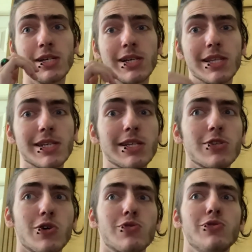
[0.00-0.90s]
I think
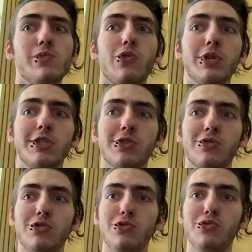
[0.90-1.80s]
Daru points
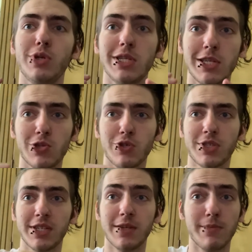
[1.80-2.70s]
to an
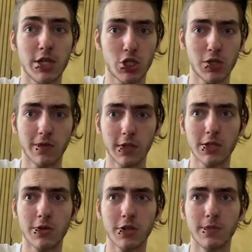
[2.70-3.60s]
interesting dimension of this
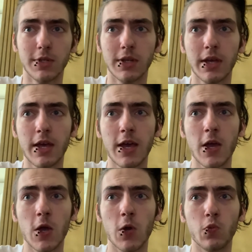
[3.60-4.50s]
argument.
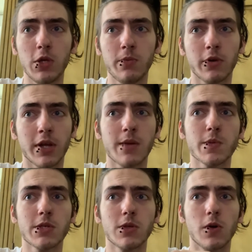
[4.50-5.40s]
We
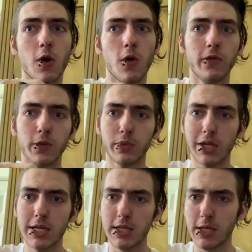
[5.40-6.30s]
perhaps
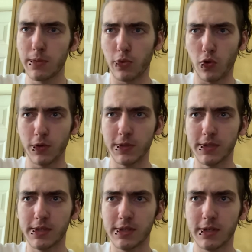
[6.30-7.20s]
overplay the
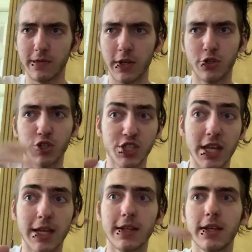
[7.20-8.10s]
importance of
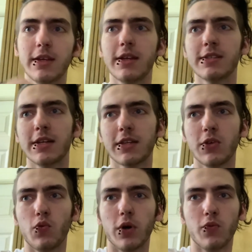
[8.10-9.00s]
understanding exactly
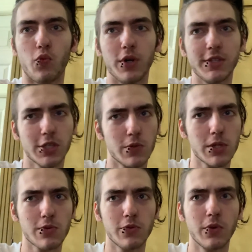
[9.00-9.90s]
what one is going
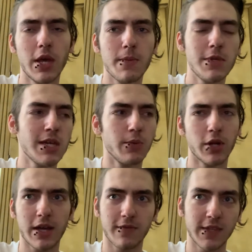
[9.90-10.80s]
through, being able to
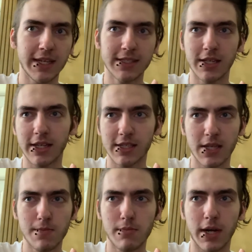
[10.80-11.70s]
have the exact
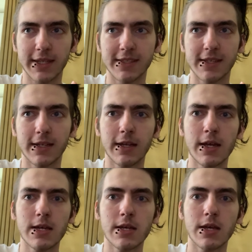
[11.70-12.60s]
same mindset,
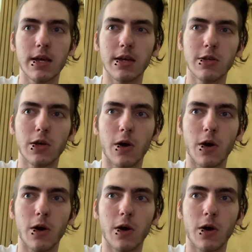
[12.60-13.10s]
and